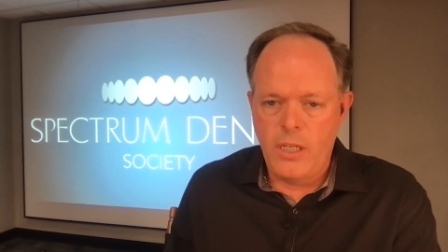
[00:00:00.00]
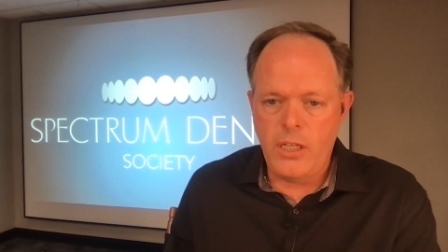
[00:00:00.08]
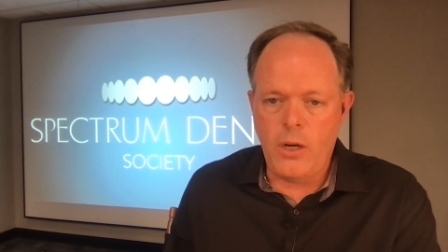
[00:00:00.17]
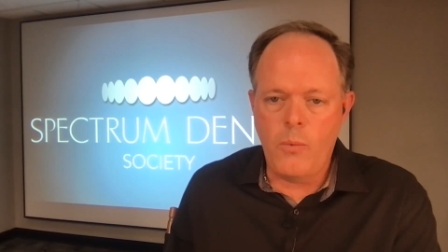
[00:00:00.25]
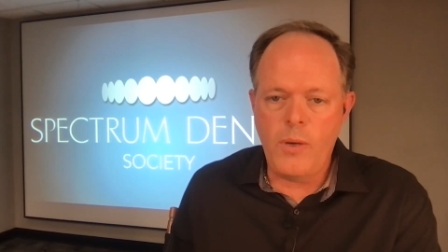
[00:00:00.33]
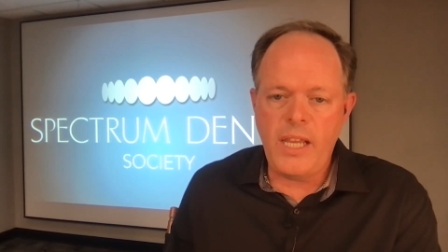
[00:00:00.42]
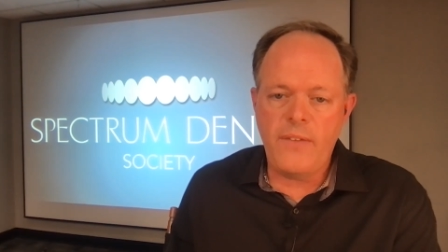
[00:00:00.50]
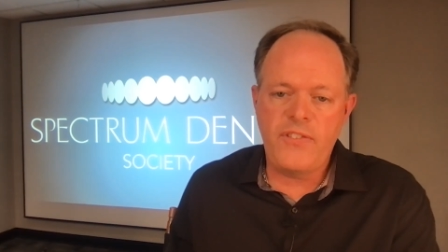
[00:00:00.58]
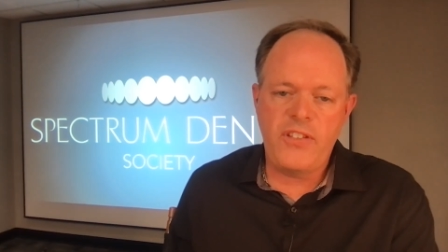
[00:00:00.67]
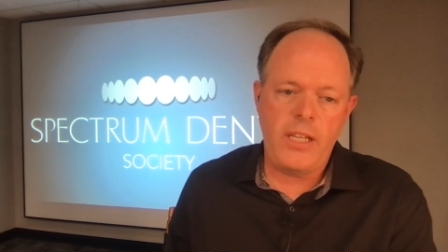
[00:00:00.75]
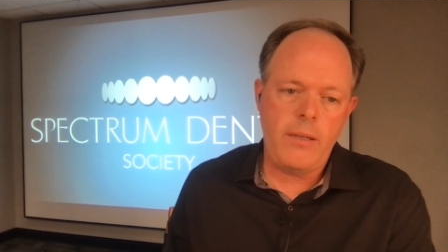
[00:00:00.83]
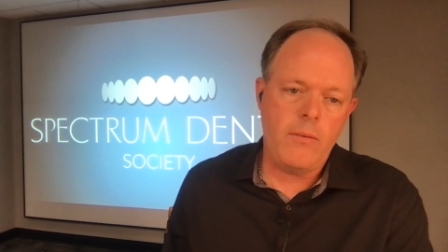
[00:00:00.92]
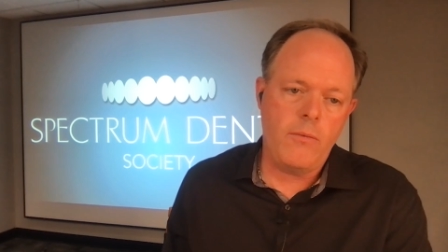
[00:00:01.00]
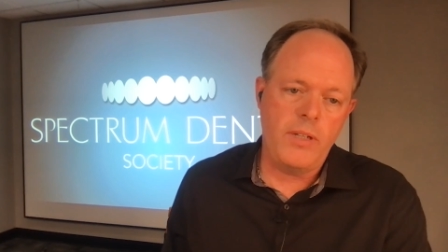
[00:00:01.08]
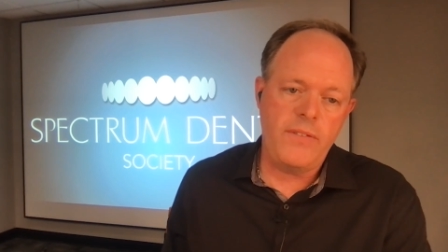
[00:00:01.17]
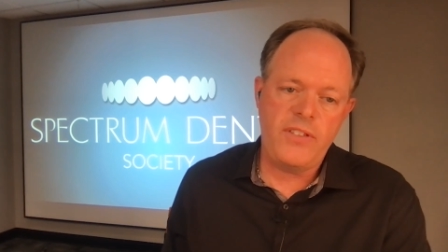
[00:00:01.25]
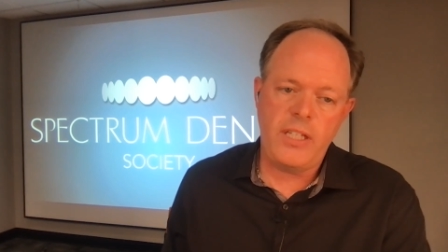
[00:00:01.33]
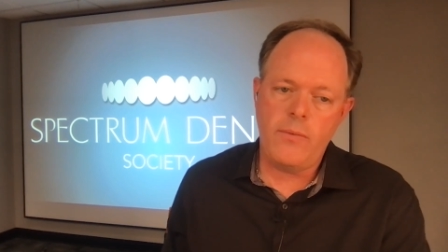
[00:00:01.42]
We've seen
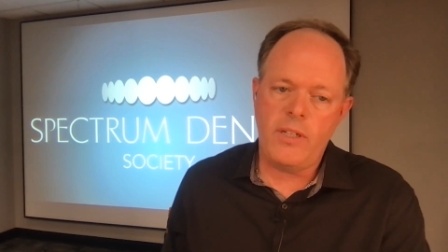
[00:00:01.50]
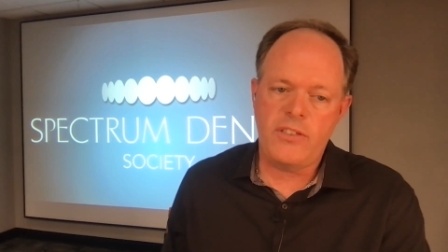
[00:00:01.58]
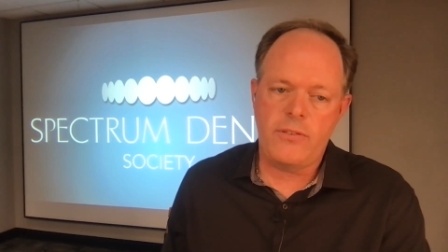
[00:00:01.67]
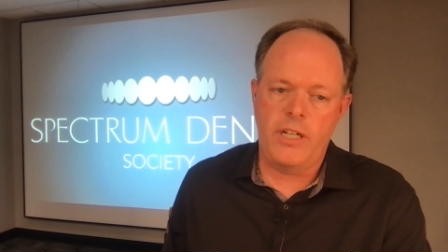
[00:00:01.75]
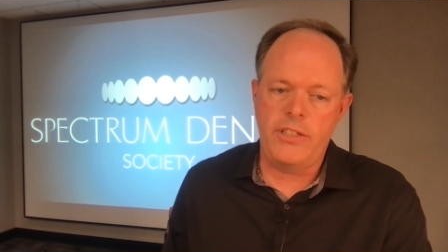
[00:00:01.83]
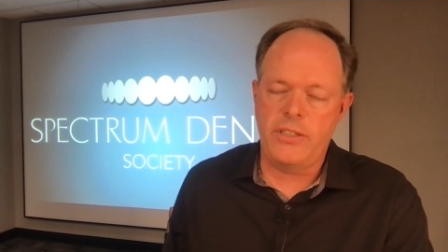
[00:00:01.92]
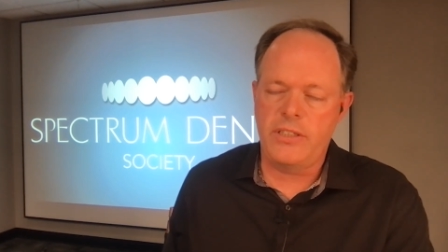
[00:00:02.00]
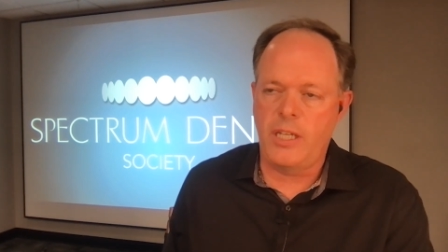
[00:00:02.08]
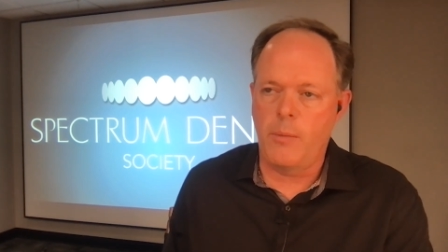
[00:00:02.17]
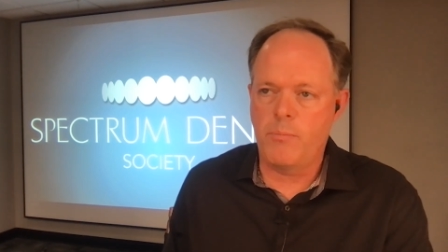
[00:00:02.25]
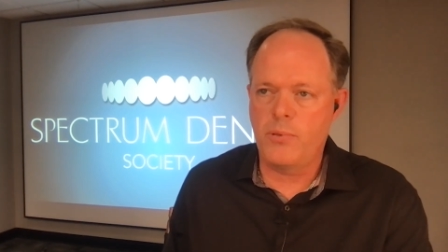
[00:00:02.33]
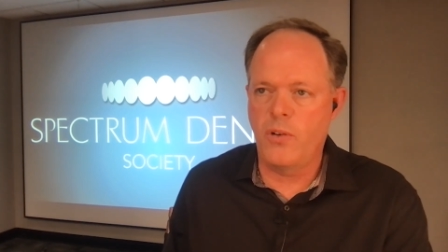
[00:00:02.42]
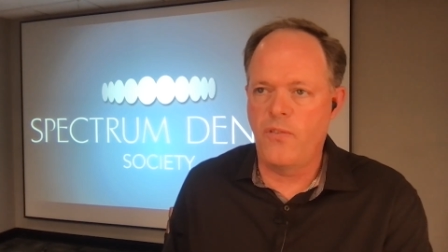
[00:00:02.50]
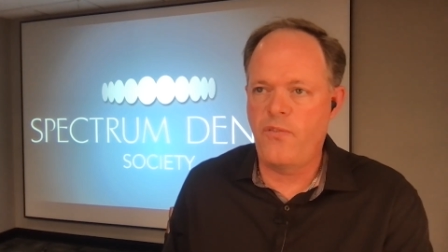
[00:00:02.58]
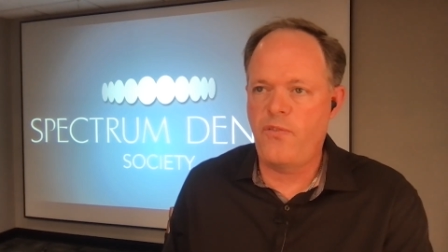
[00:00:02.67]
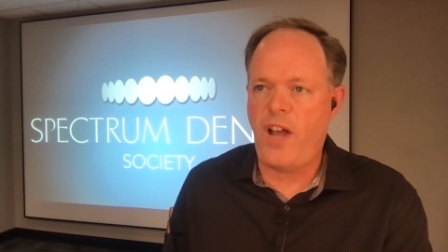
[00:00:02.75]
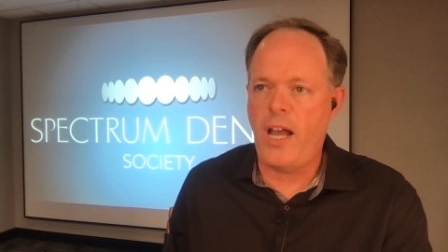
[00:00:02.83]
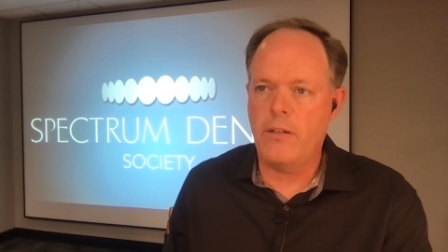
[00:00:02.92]
restorations get
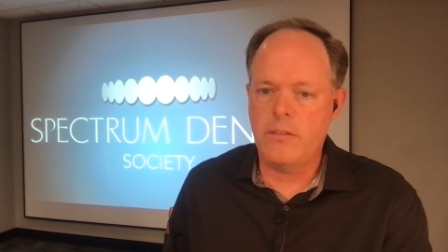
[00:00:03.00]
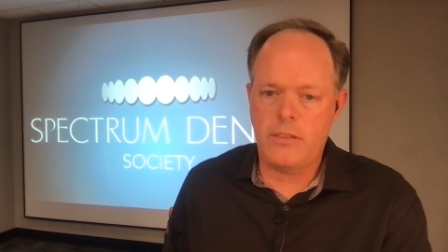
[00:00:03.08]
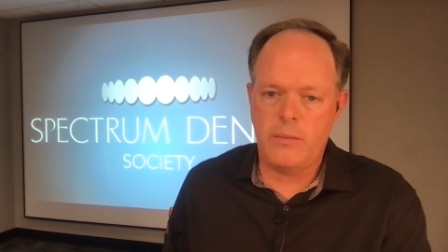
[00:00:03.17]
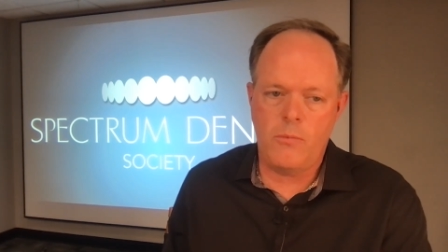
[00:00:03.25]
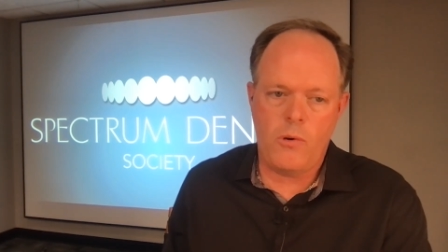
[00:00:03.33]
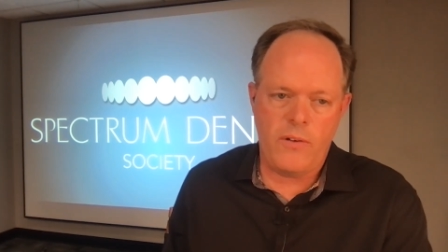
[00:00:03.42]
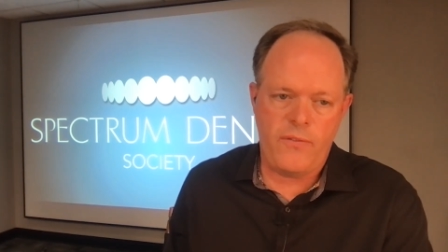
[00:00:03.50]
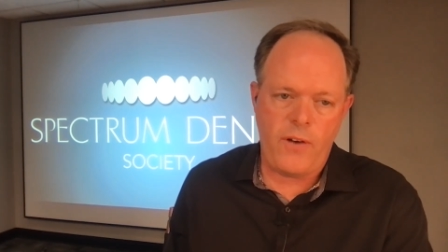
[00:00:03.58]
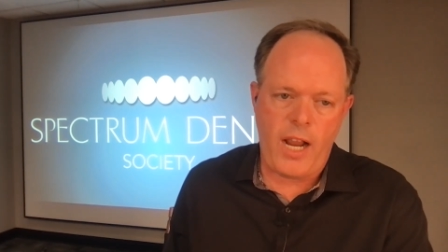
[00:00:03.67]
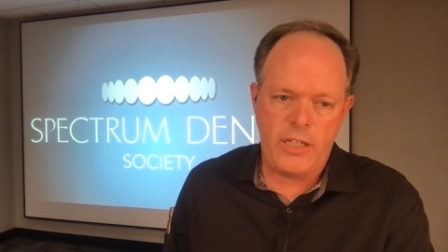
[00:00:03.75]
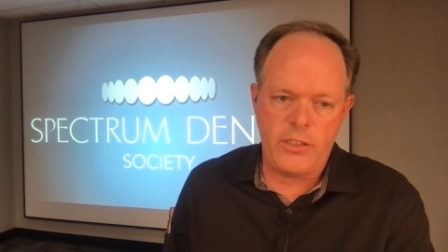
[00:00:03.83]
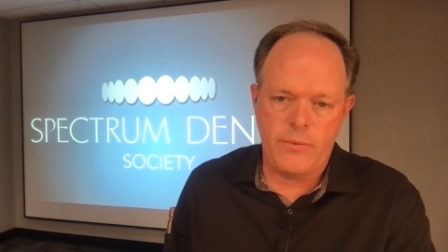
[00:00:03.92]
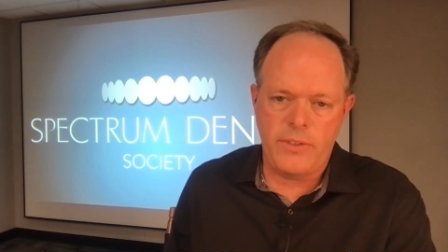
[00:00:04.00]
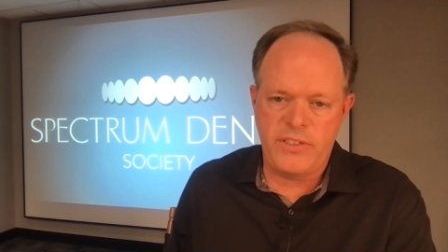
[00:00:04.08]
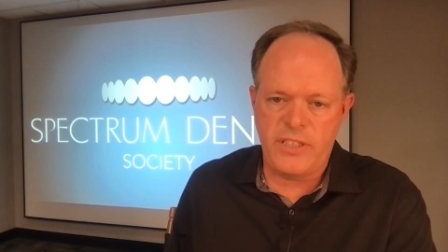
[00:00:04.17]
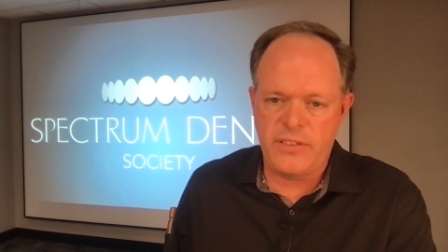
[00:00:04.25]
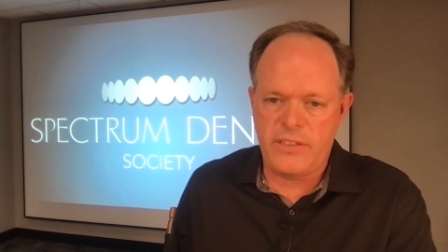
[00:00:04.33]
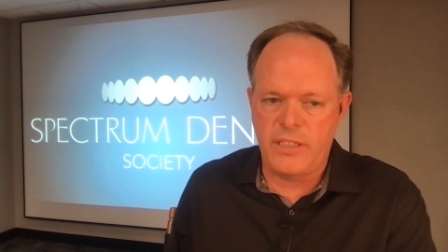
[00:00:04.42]
profoundly more fracture
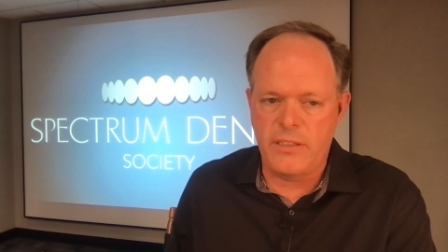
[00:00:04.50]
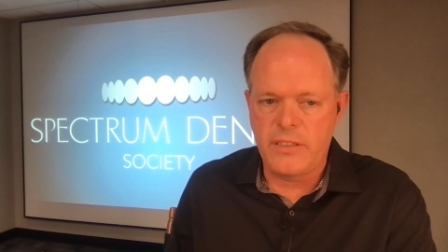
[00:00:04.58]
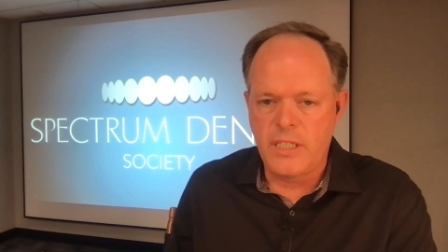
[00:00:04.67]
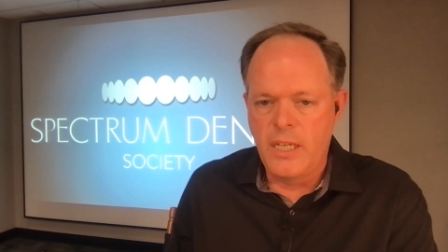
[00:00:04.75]
resistant,